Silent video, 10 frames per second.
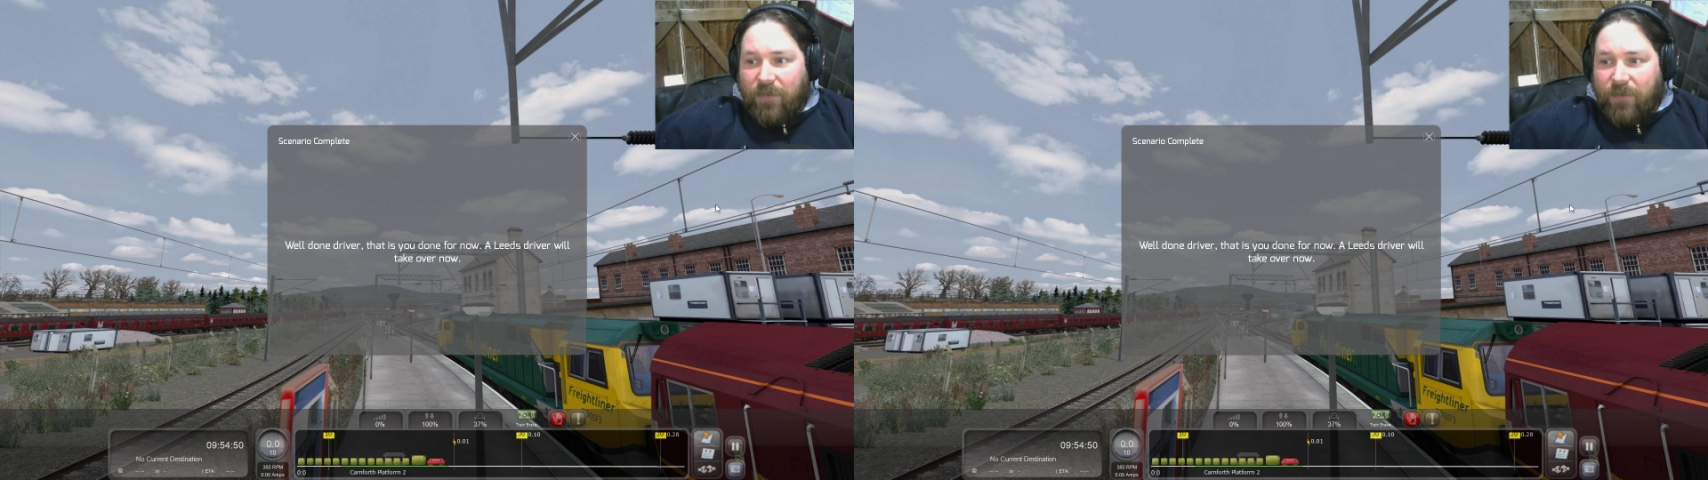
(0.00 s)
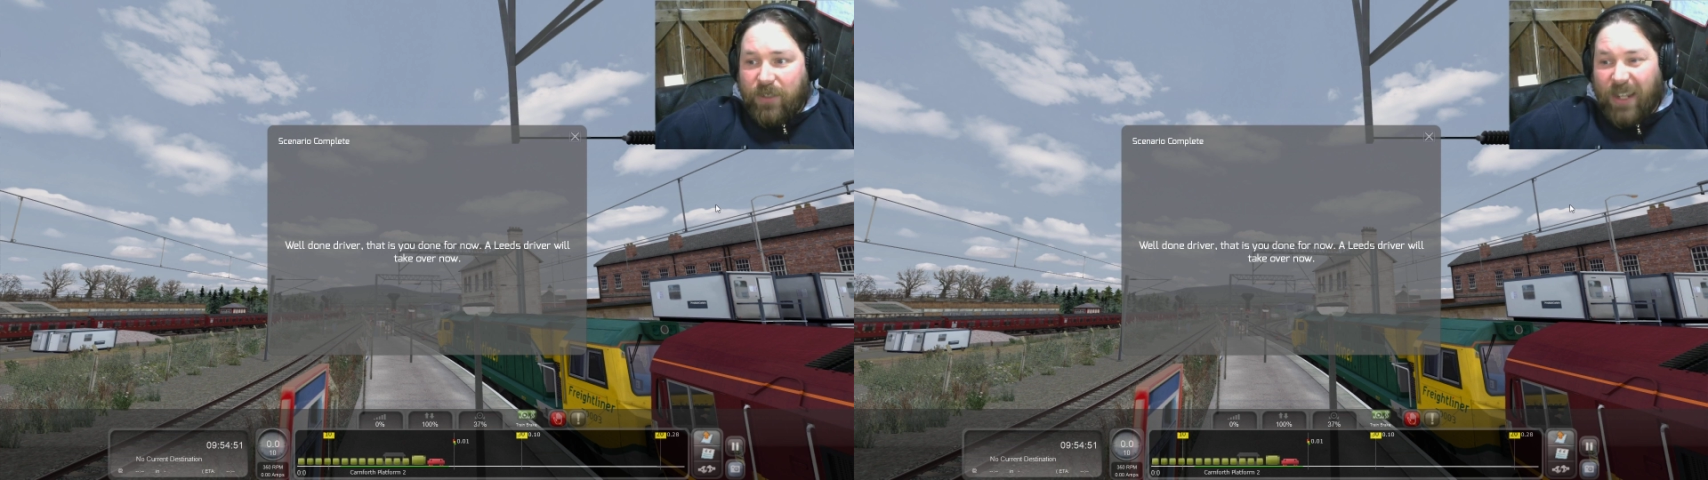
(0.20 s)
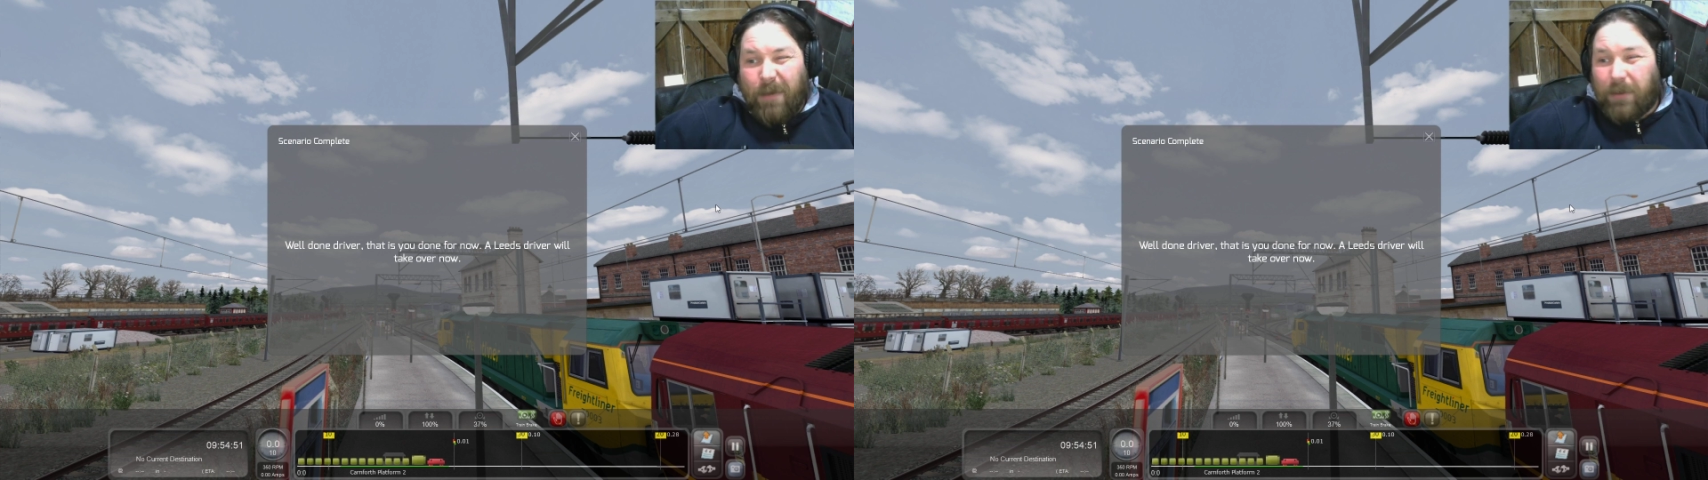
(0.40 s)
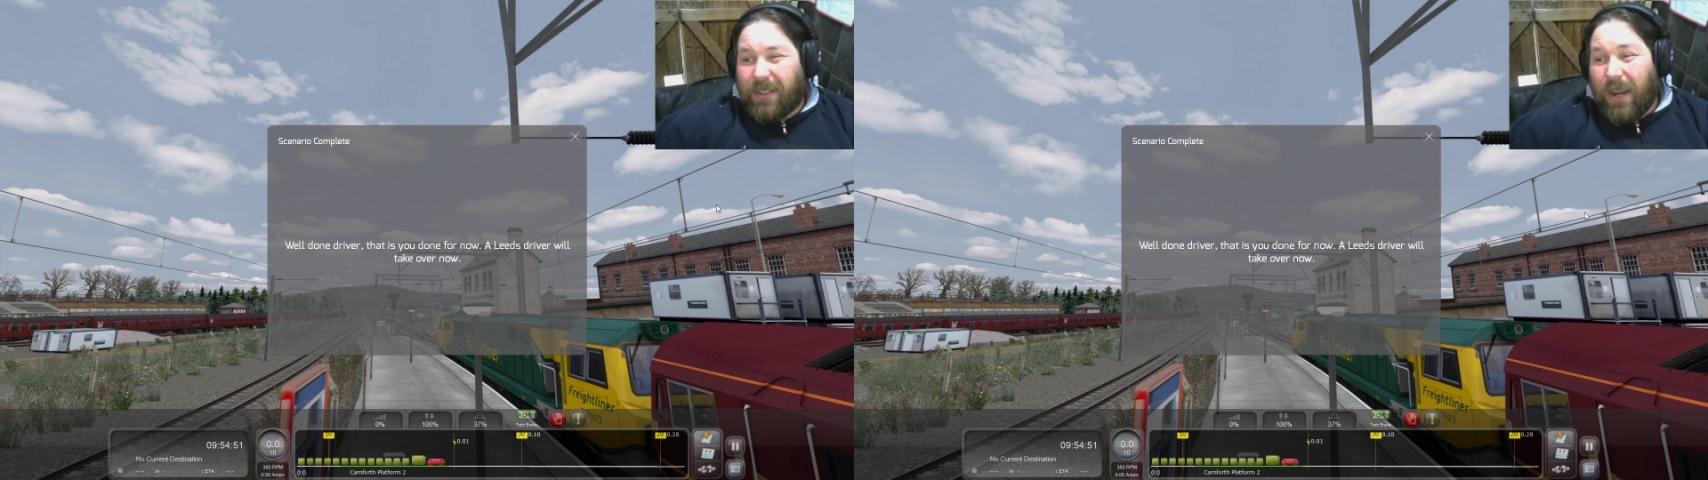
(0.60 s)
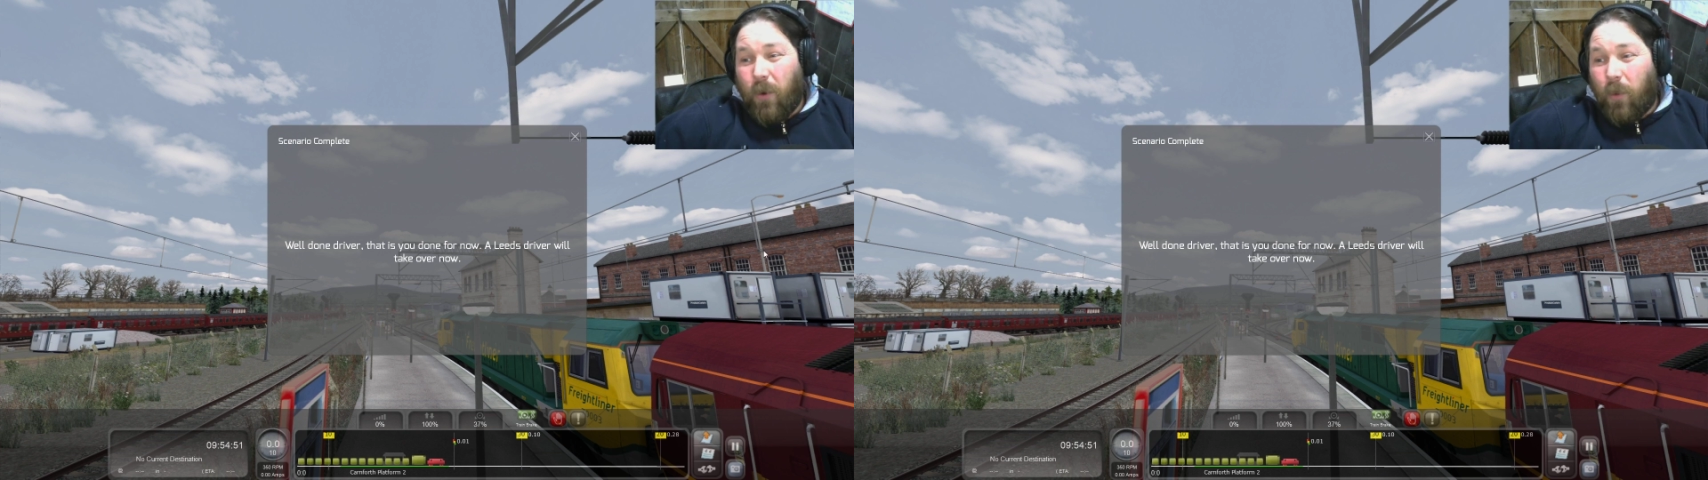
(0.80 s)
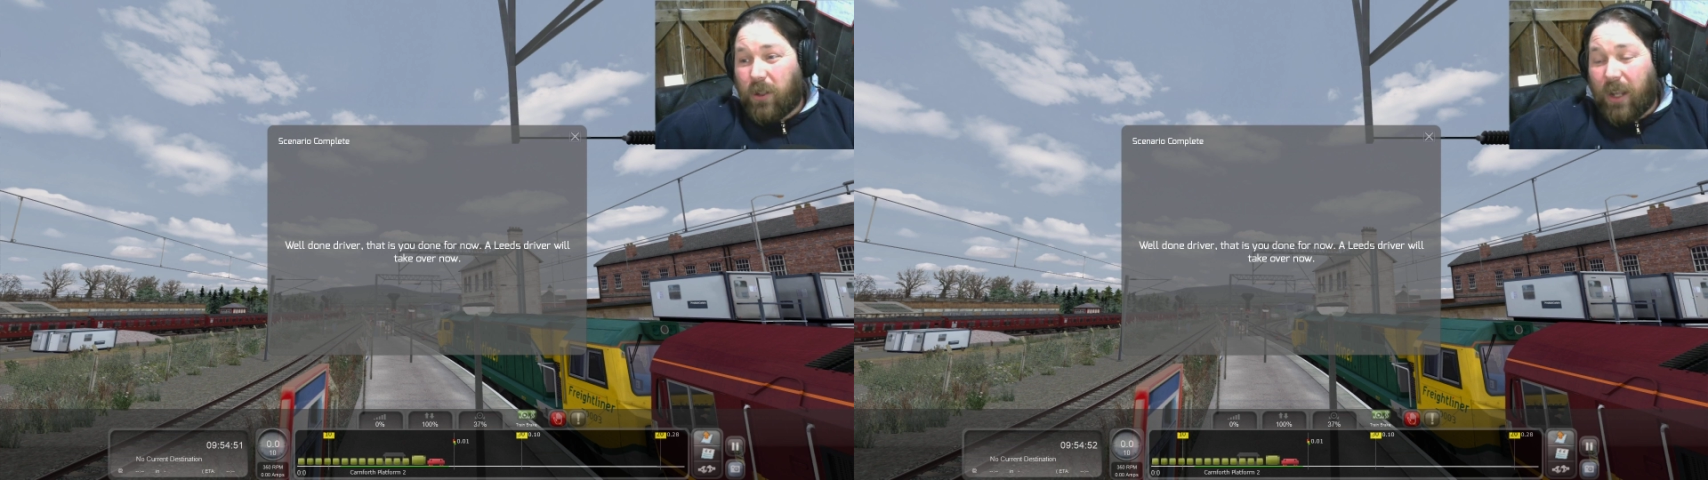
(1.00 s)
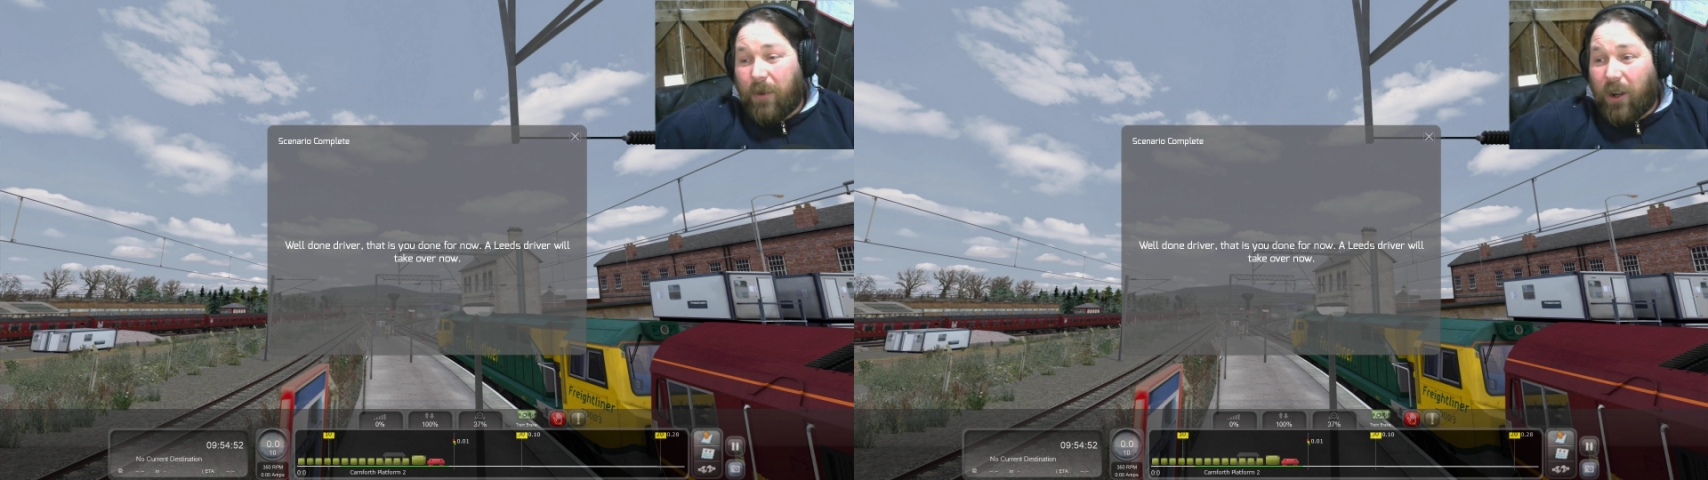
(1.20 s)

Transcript: keep up to date with what's going on